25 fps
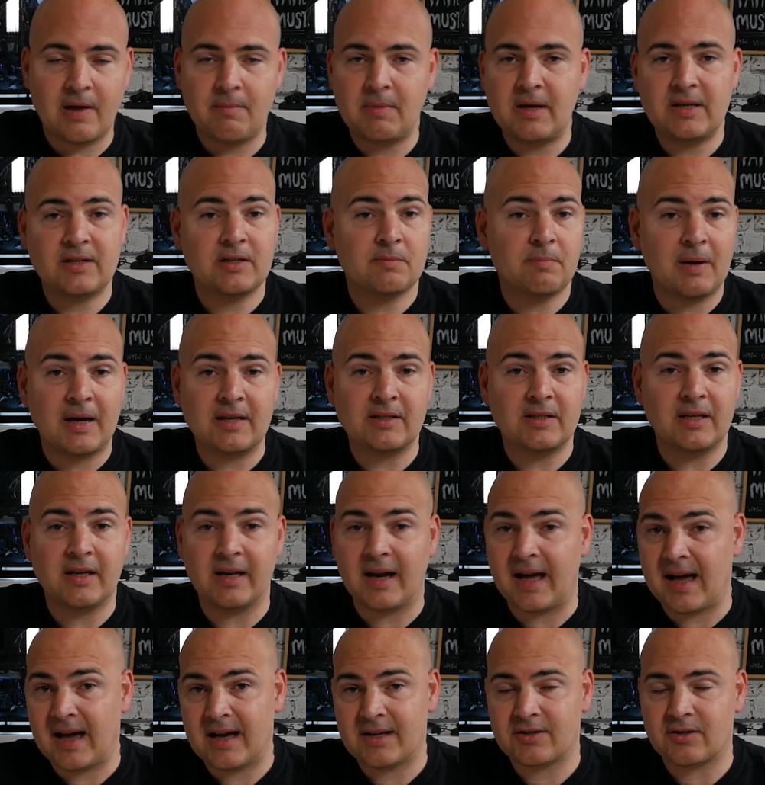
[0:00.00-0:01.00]
that means it's basically
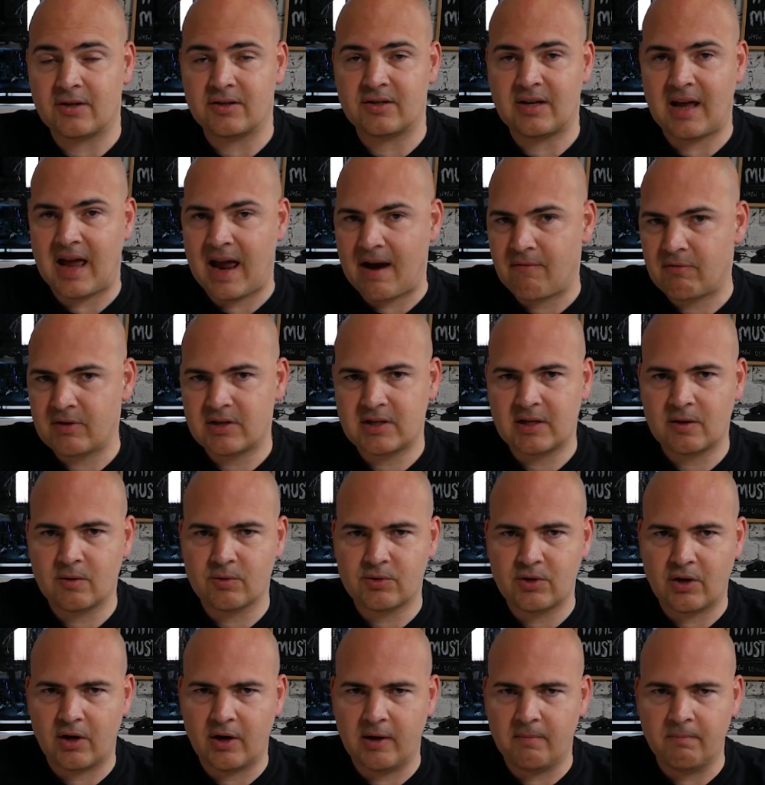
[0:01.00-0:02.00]
going to ask us every single
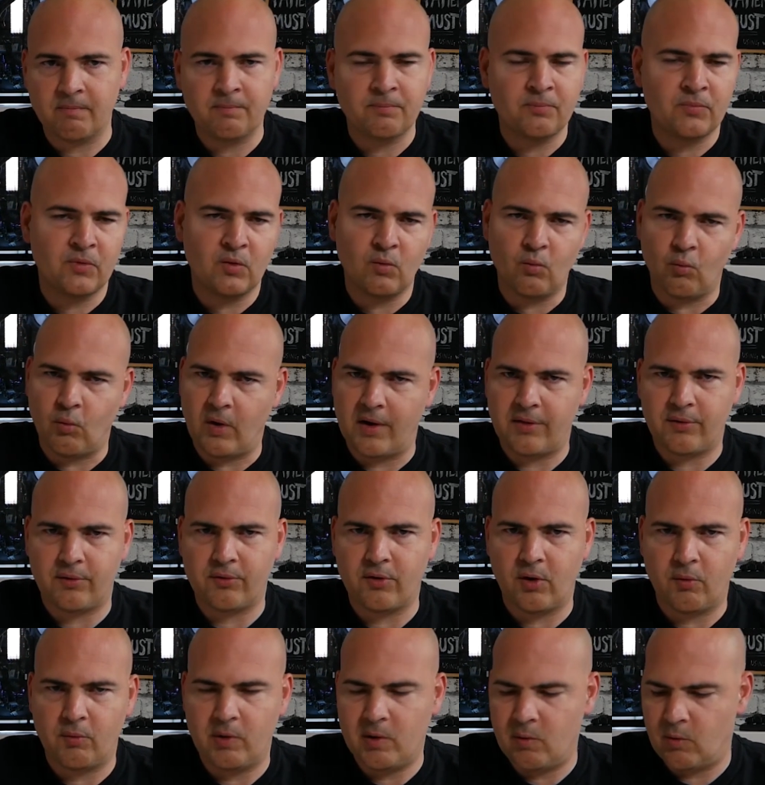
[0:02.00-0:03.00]
time whether or
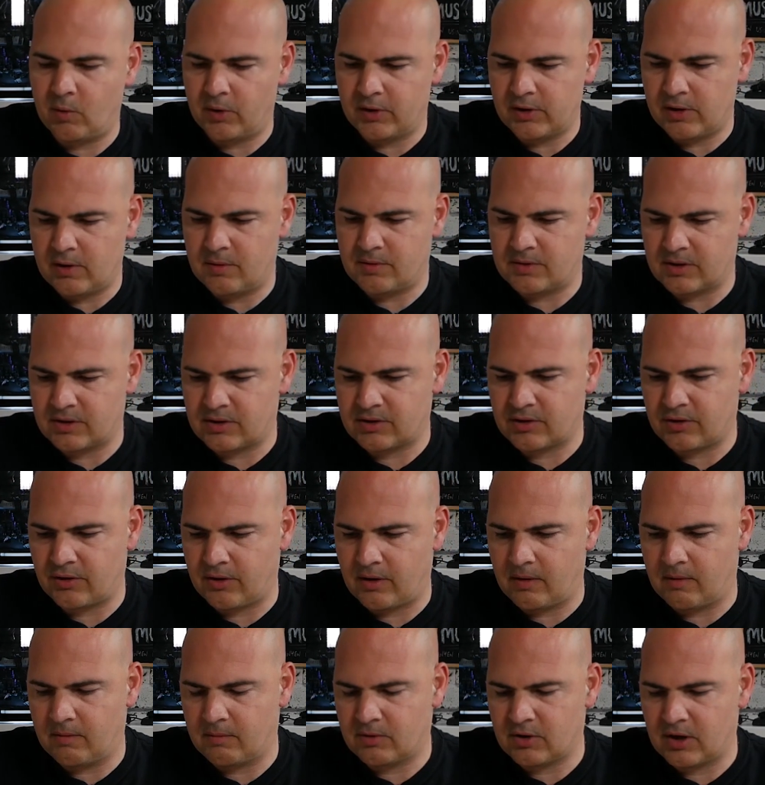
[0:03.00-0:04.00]
not we want to use a
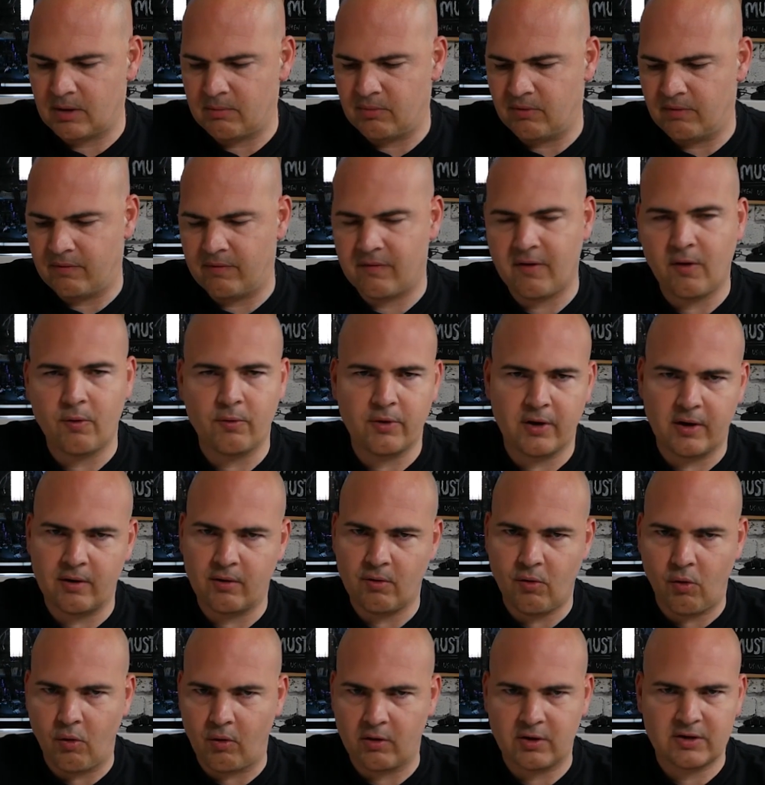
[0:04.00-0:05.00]
certain type of folder
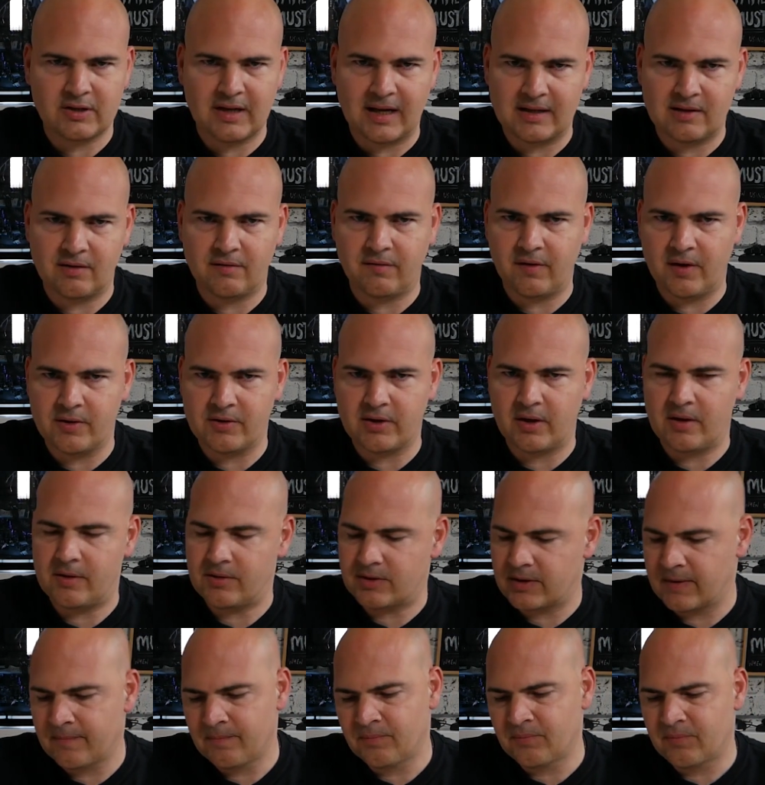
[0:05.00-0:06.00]
or selected
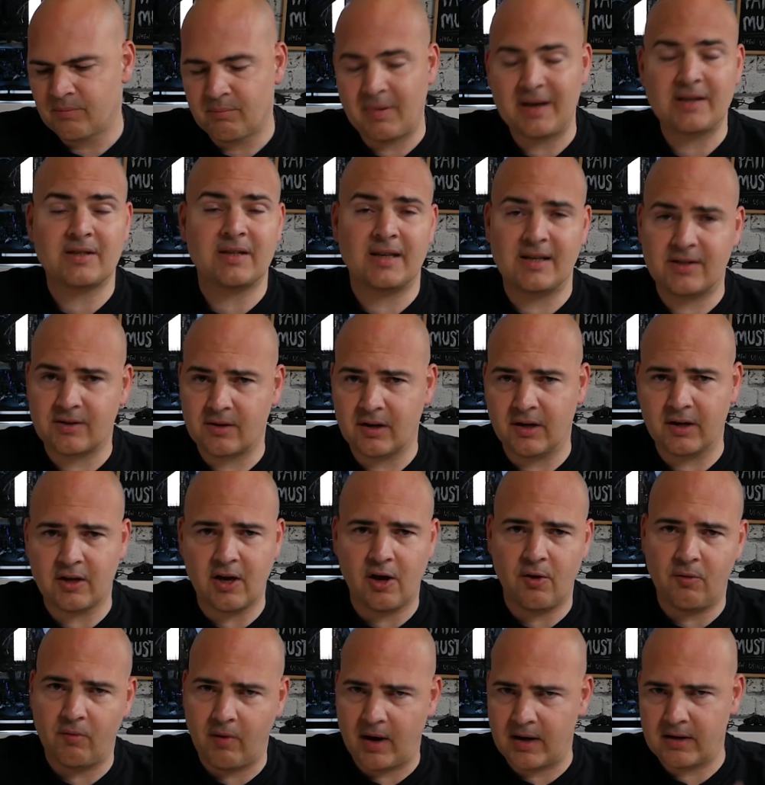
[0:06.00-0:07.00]
photos. Basically it's going to
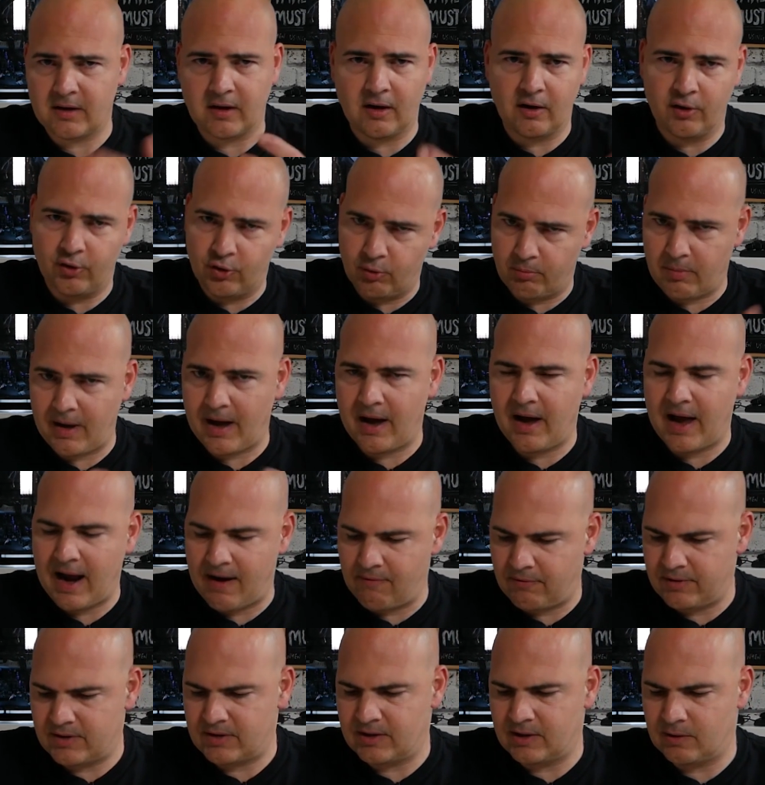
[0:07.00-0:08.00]
go around in a loop
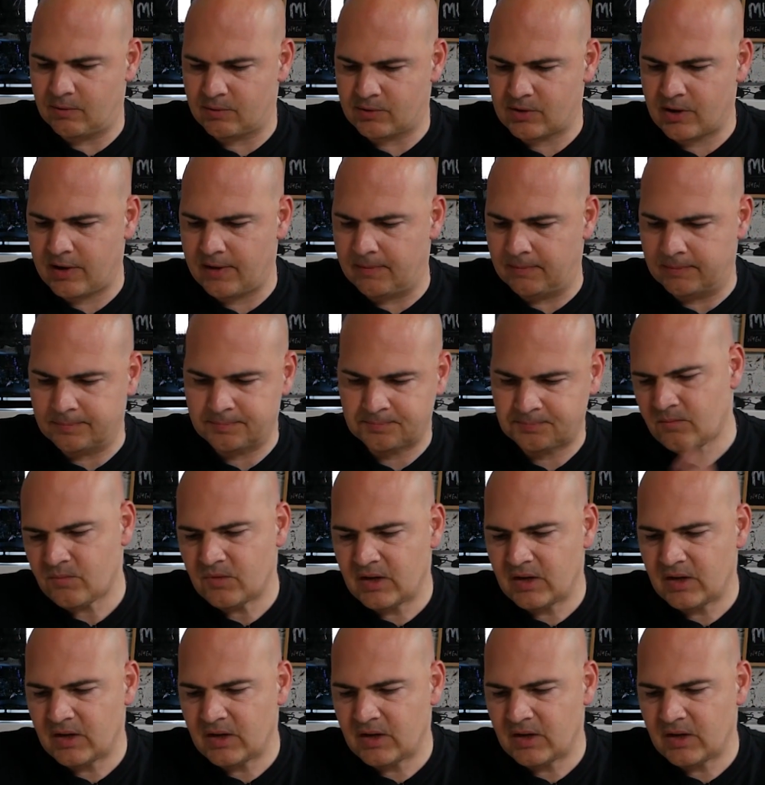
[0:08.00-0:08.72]
every single time.